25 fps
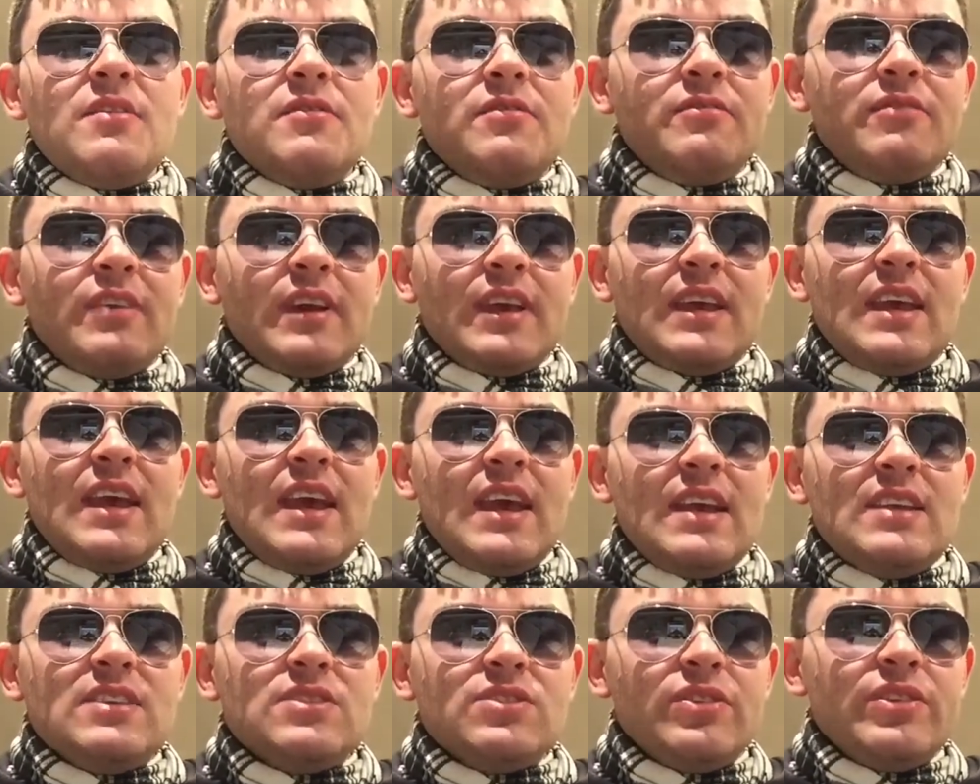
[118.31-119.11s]
for
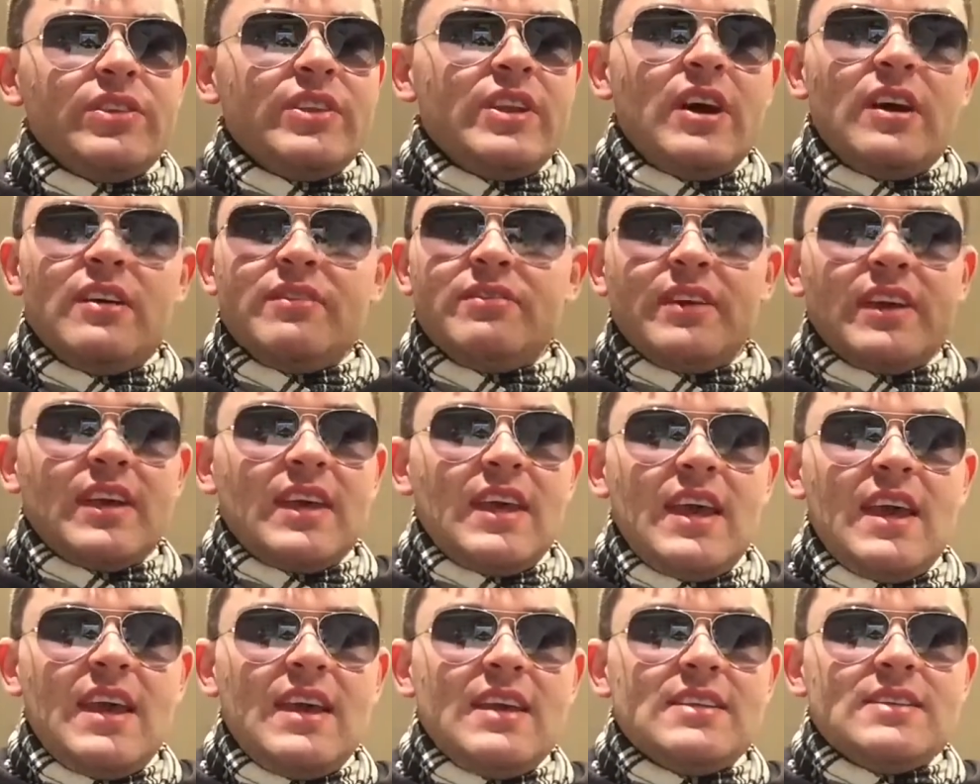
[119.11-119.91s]
kids or not for
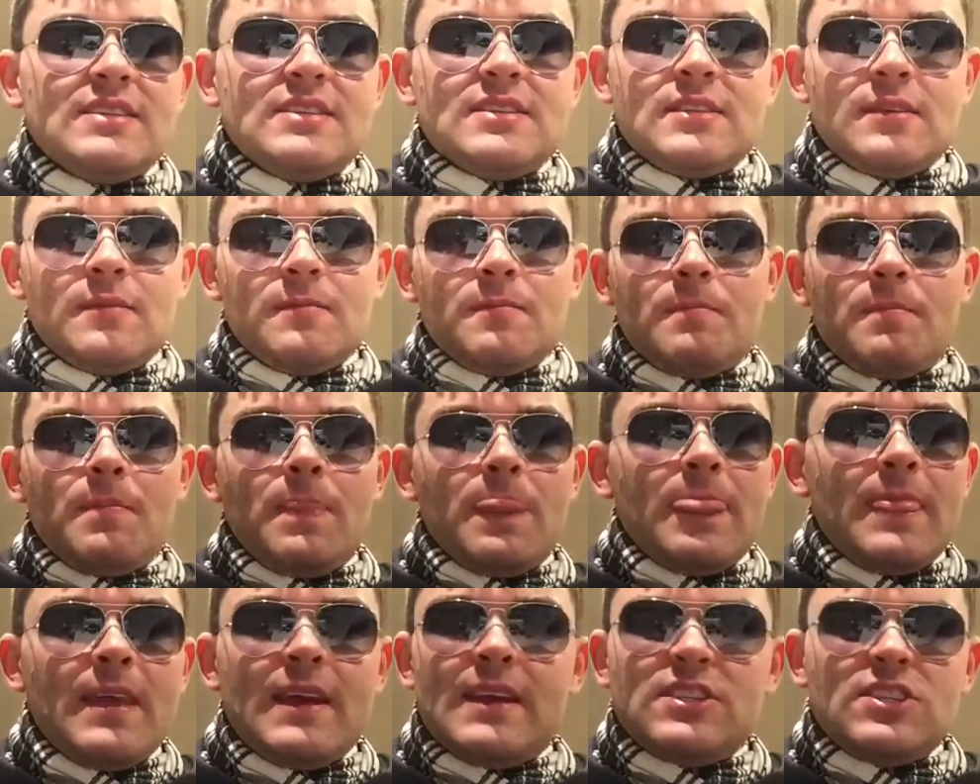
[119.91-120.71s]
kids?
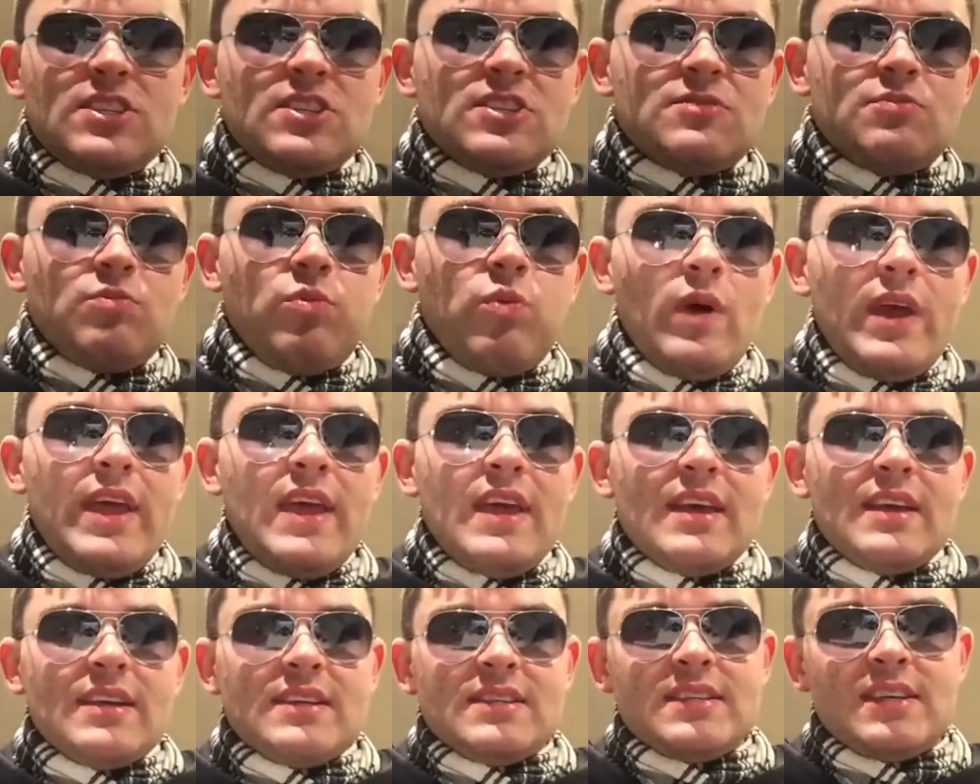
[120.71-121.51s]
It's just
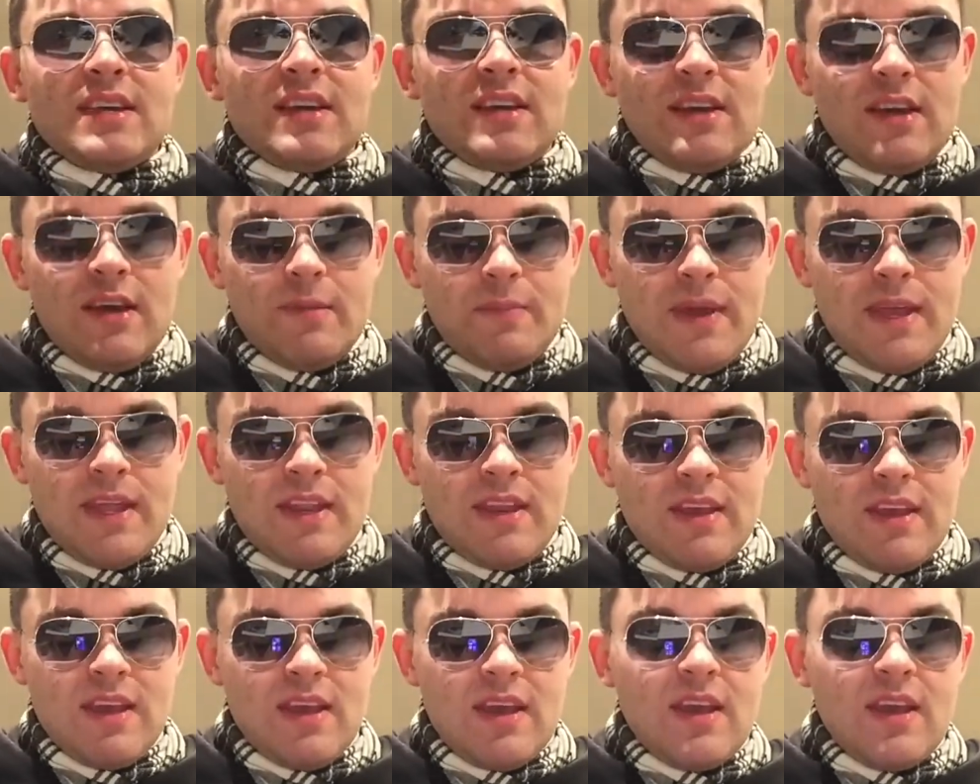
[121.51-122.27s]
weird. I mean,